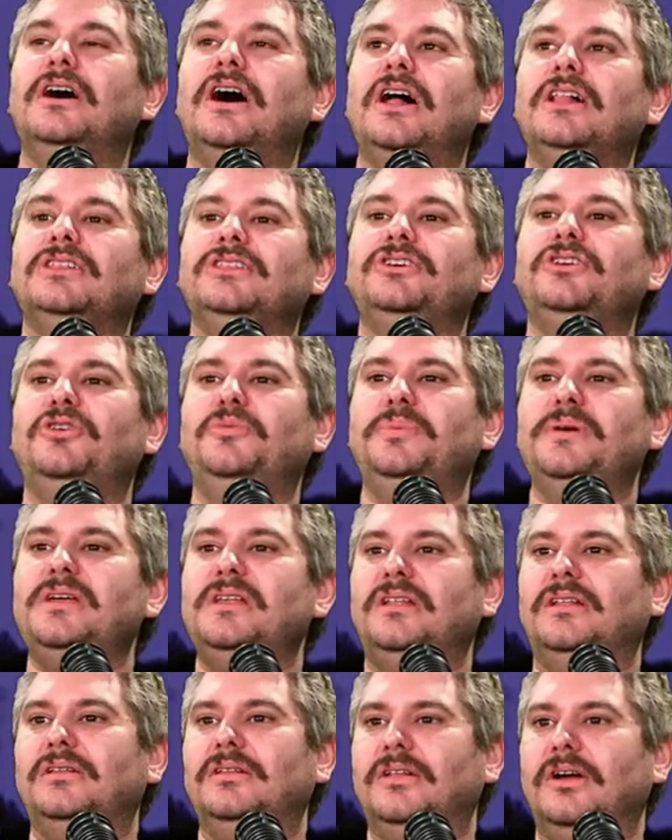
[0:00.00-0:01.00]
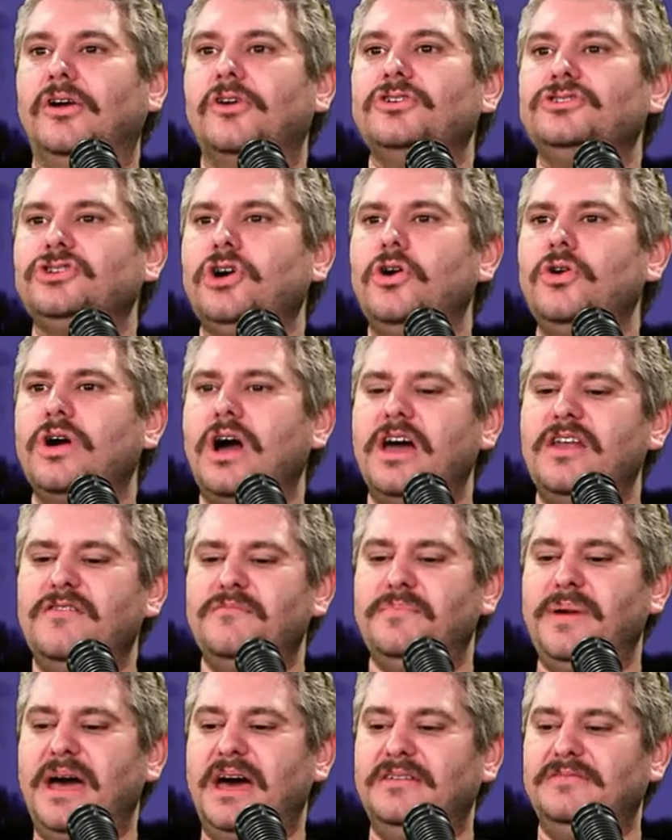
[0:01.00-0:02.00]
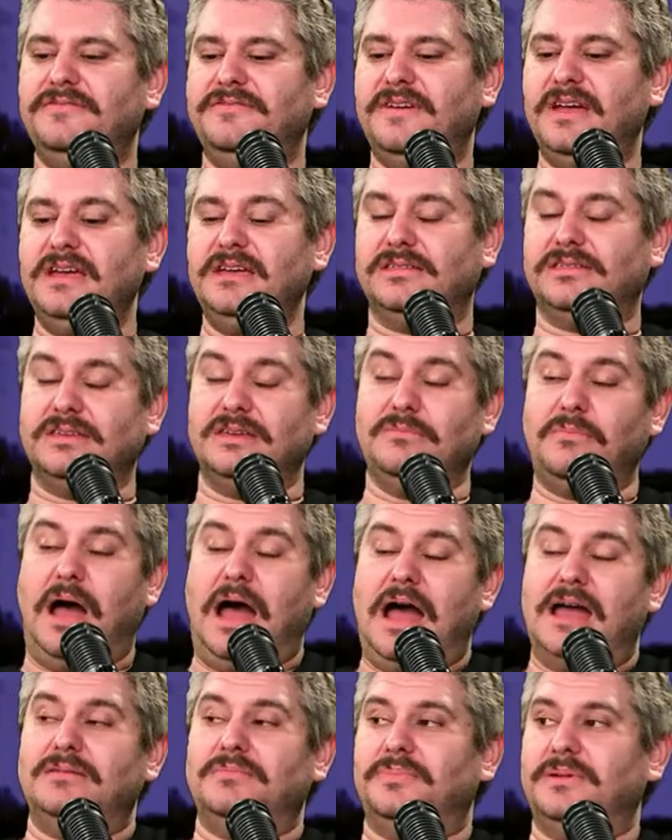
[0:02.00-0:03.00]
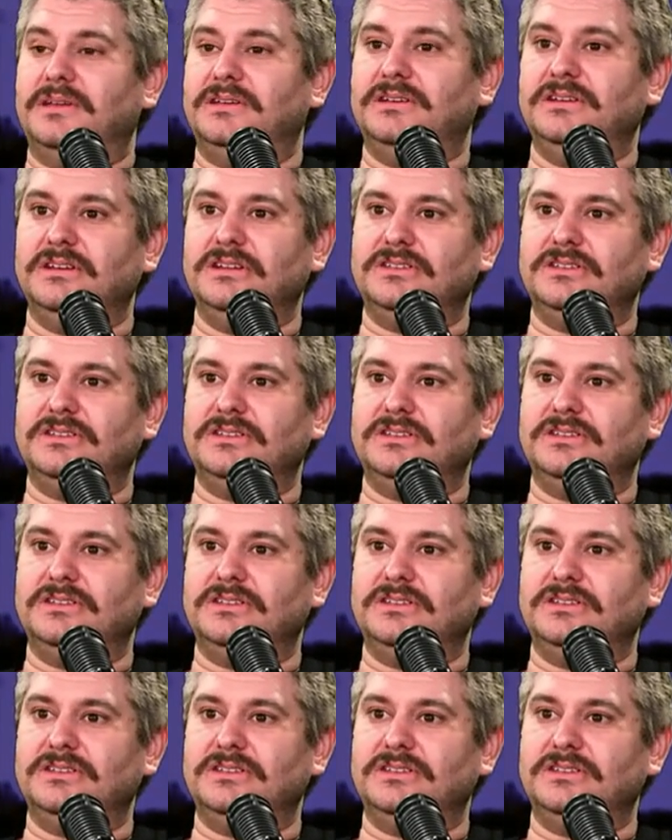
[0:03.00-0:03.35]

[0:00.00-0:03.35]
a little bit, or it's all kind of bad faith, in my opinion.